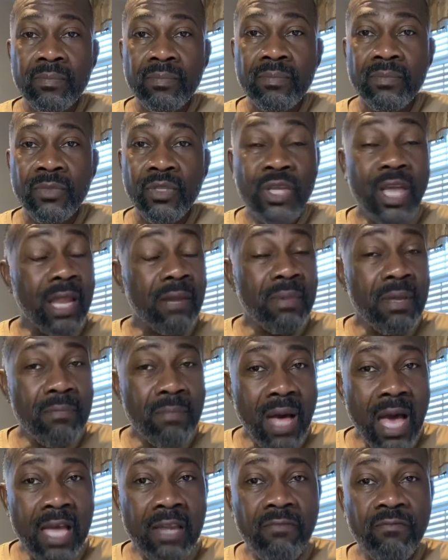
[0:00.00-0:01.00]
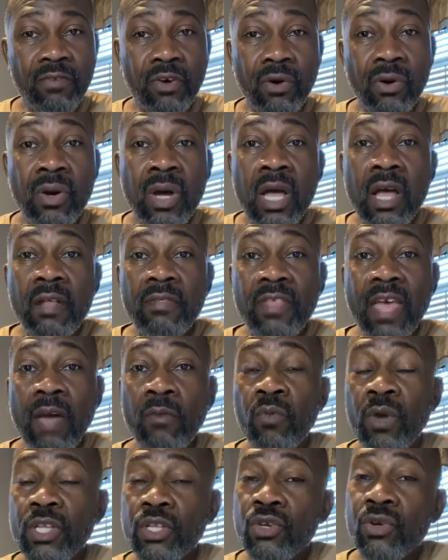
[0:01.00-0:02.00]
You got to be mindful that
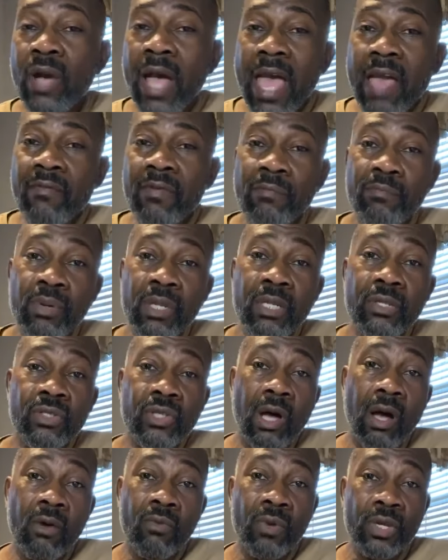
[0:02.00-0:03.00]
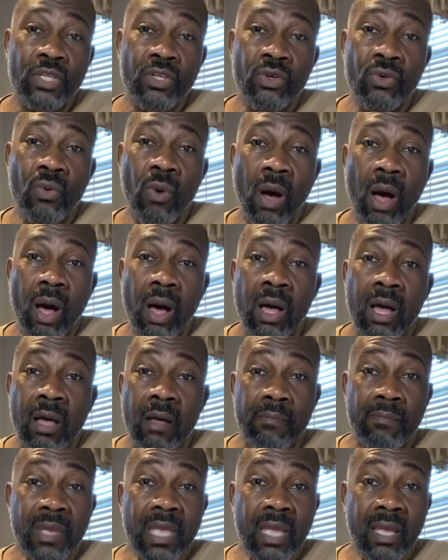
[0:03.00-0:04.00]
when you are having pillow talk, when you are
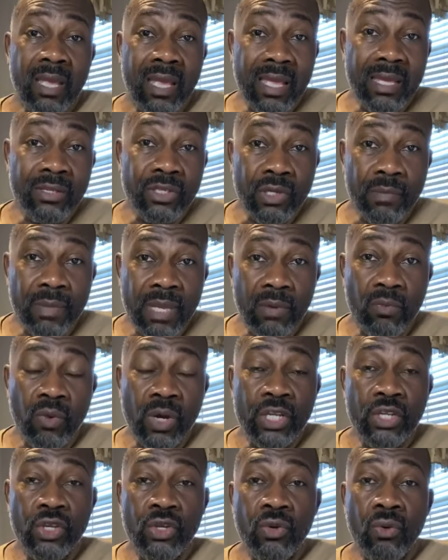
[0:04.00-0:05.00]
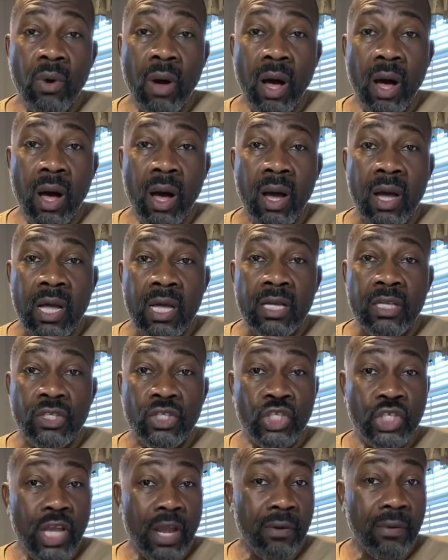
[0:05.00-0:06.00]
being intimate, when you are
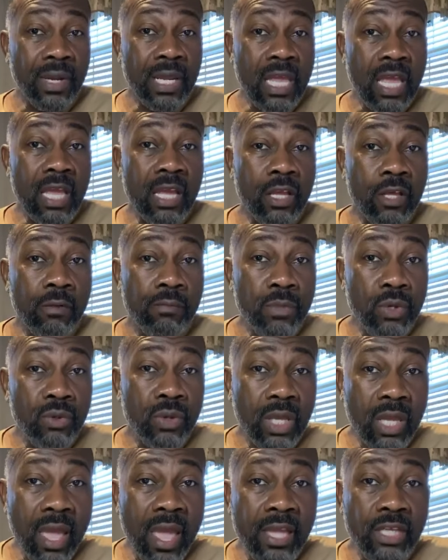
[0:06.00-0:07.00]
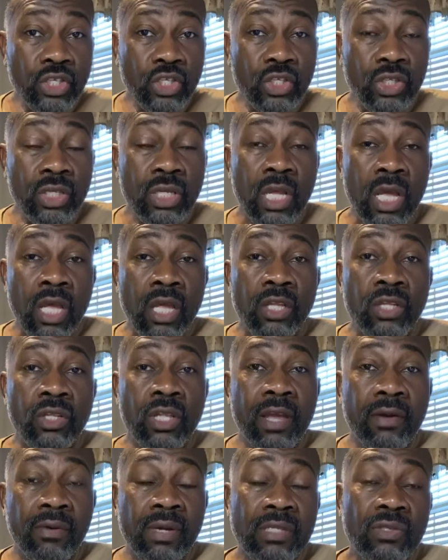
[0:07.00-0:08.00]
sharing in communication,
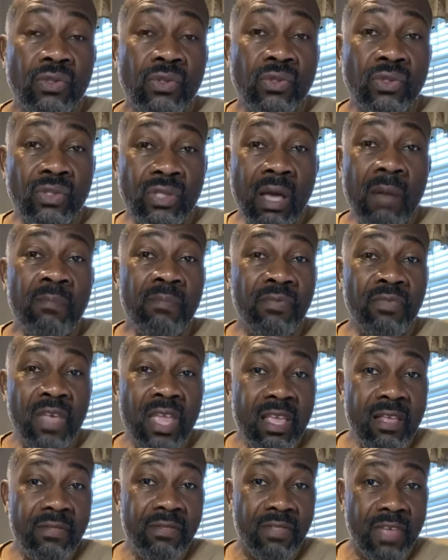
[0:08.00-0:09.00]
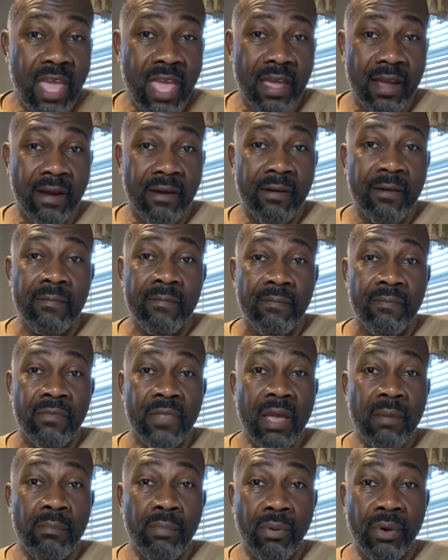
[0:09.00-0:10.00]
there is something there
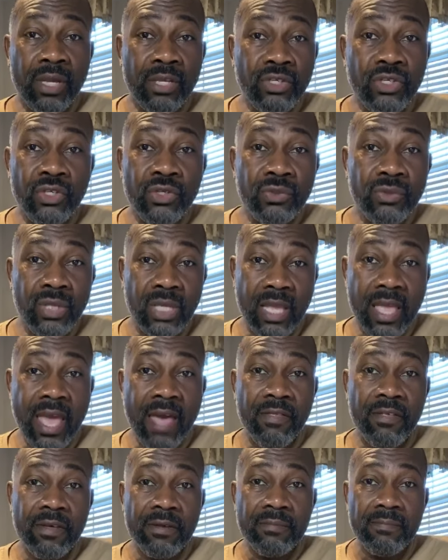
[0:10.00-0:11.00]
that brings you together.